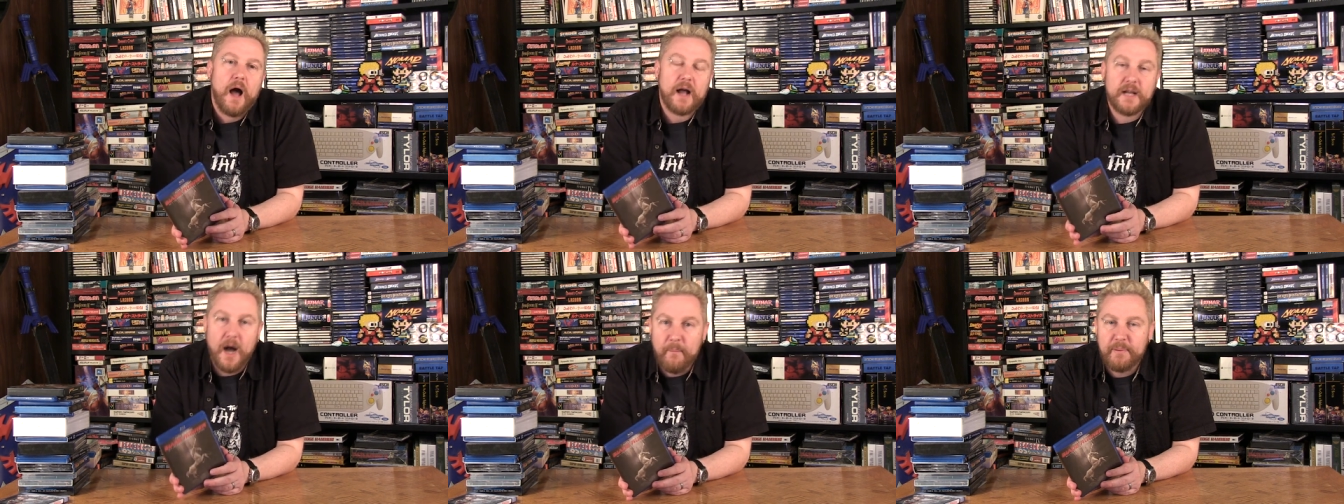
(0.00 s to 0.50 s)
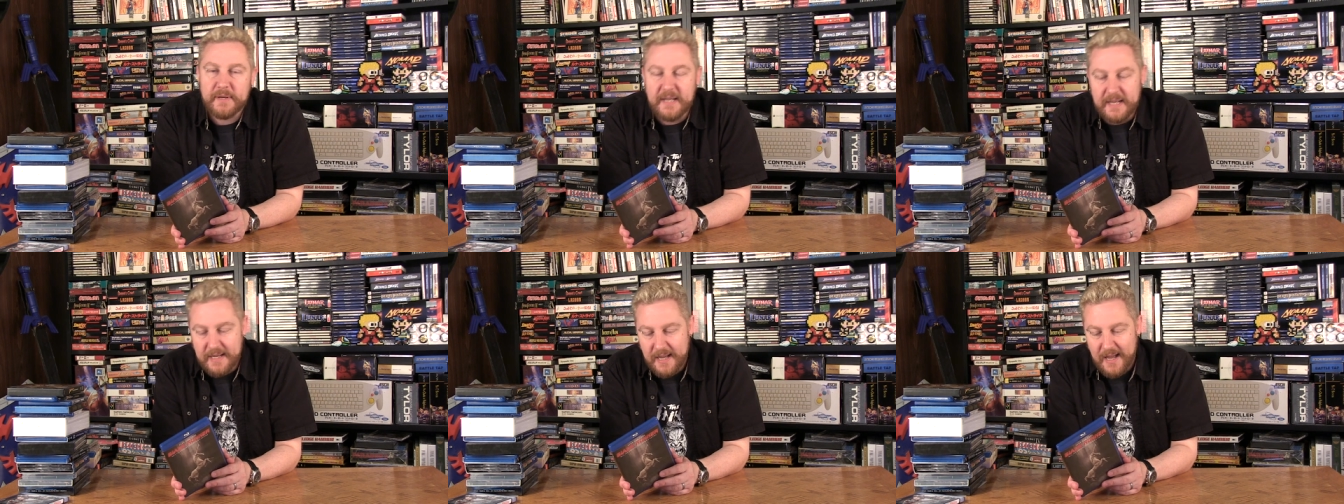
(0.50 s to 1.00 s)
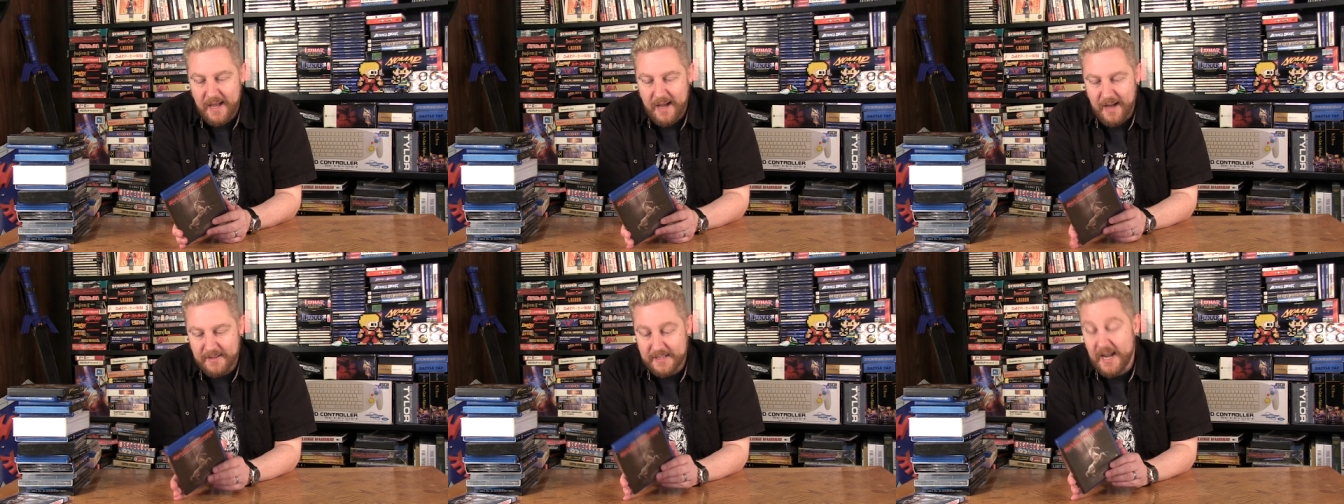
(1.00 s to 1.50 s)
a company,
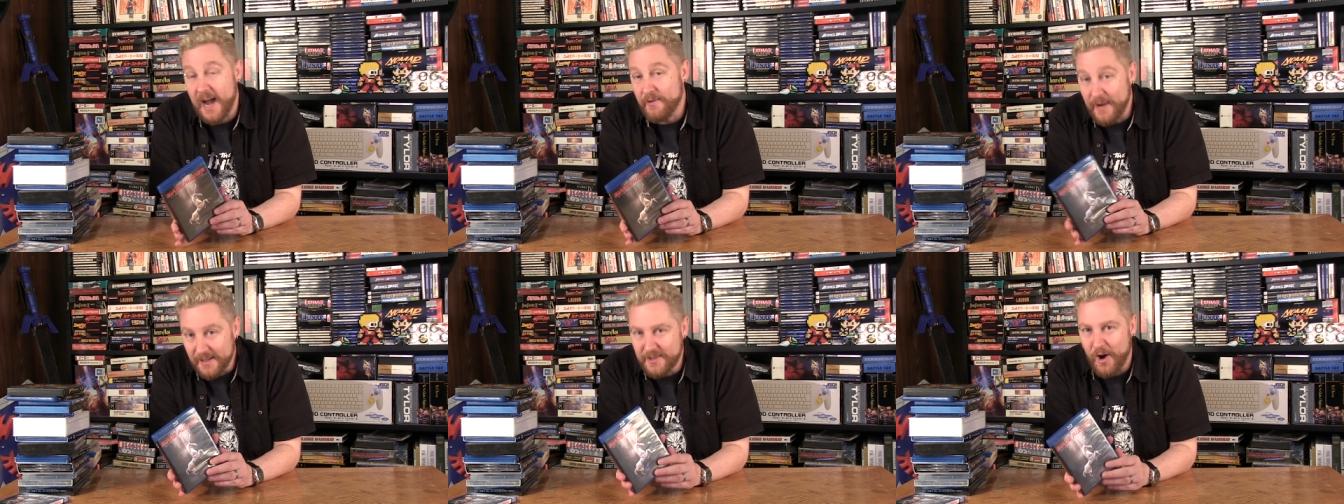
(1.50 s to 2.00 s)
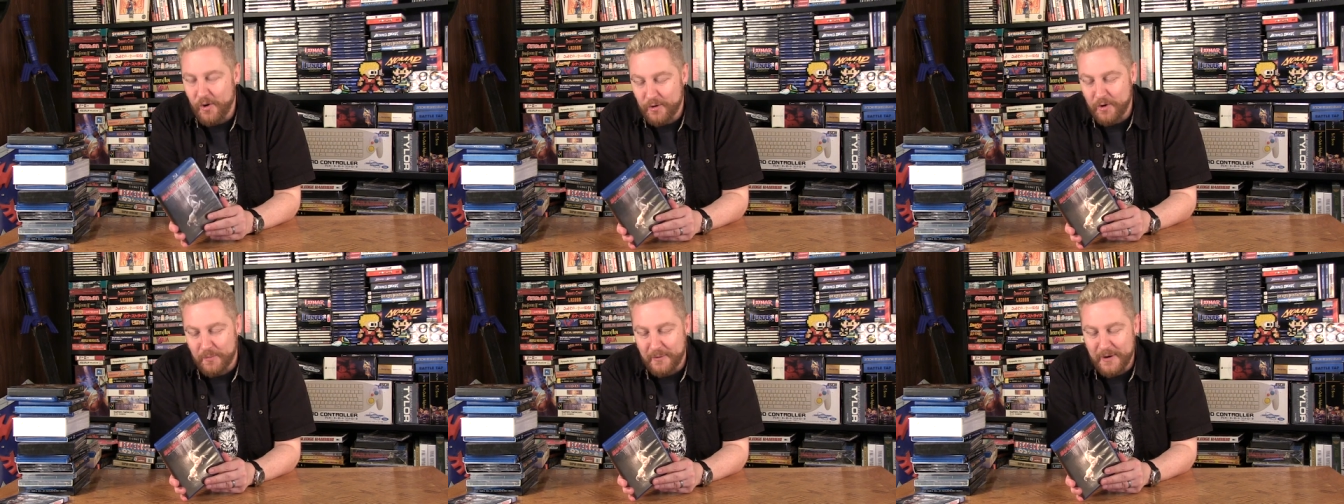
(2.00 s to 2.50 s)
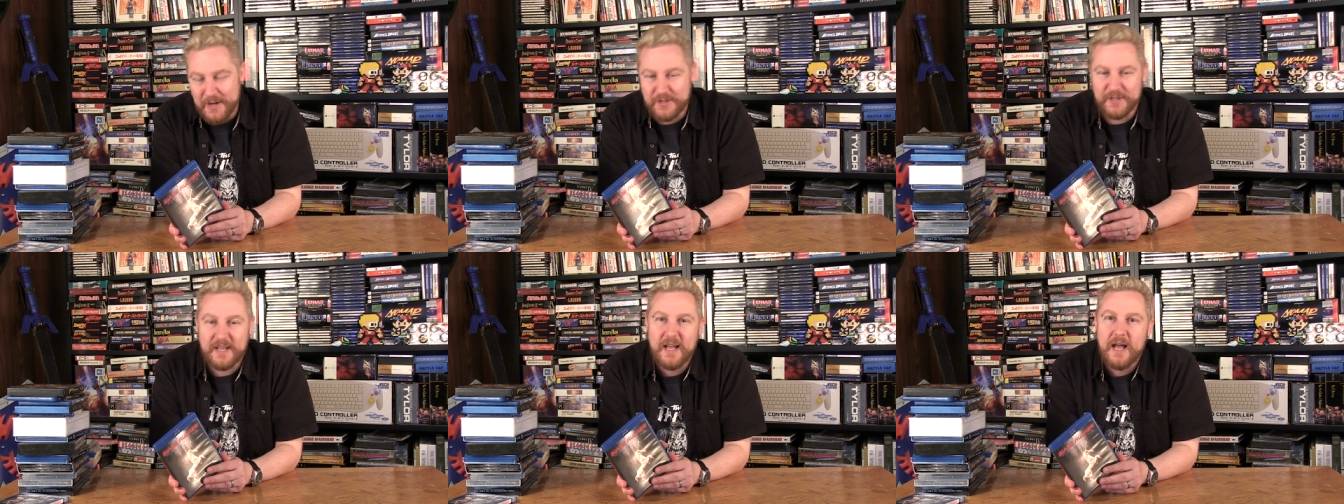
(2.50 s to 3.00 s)
uh, the Tyrell
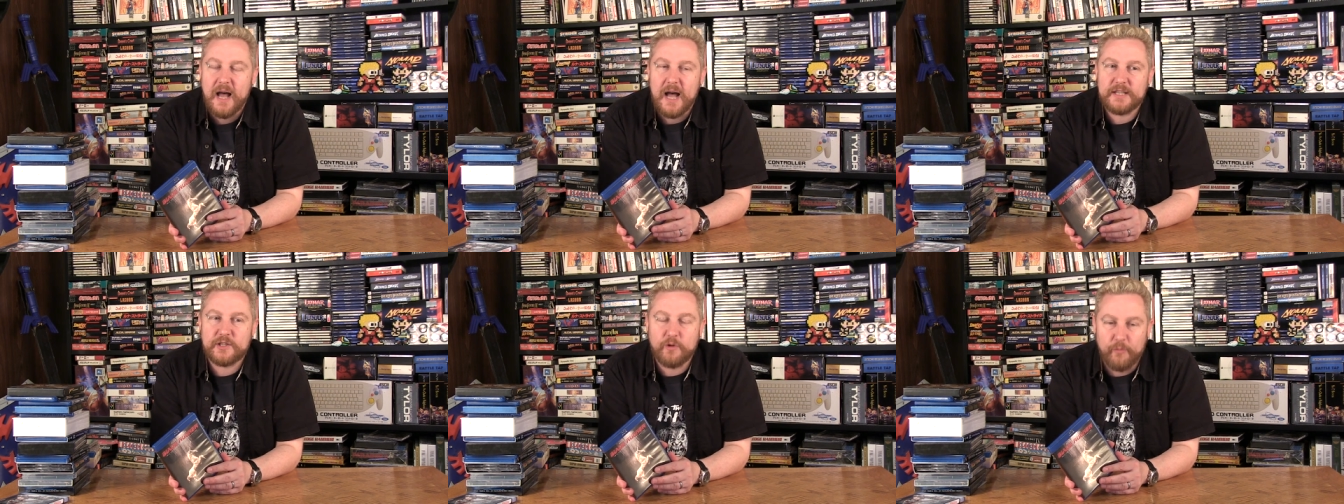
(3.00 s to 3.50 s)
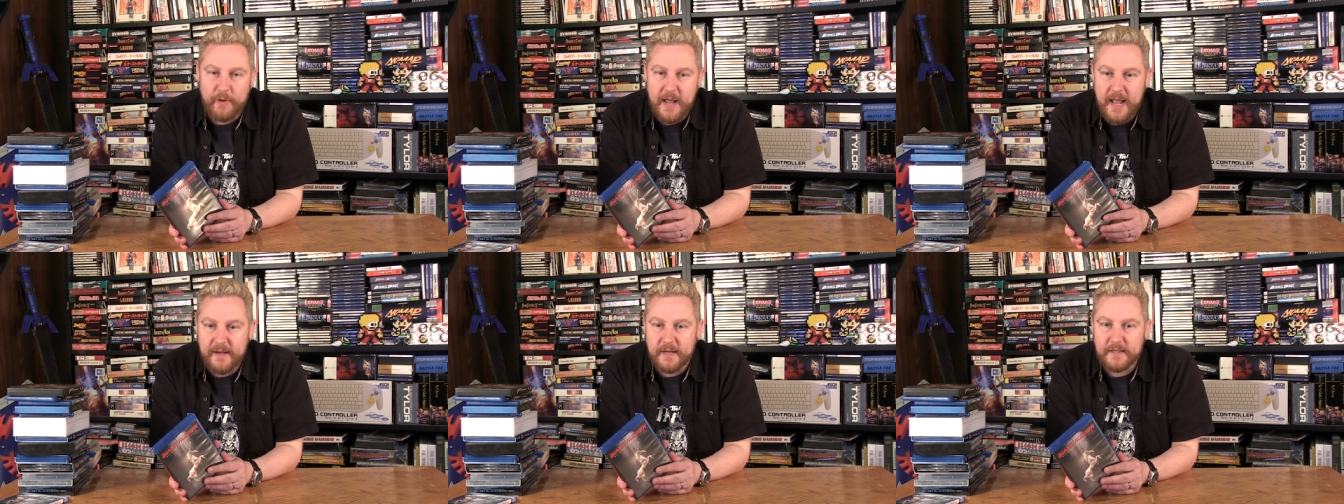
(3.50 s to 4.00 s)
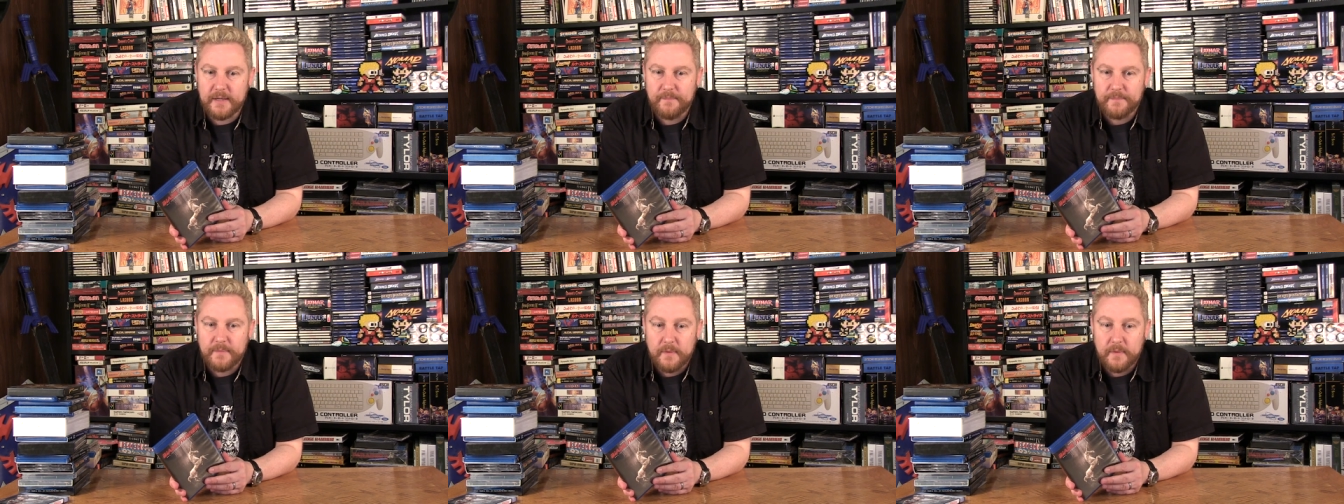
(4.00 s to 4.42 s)
Corporation, has created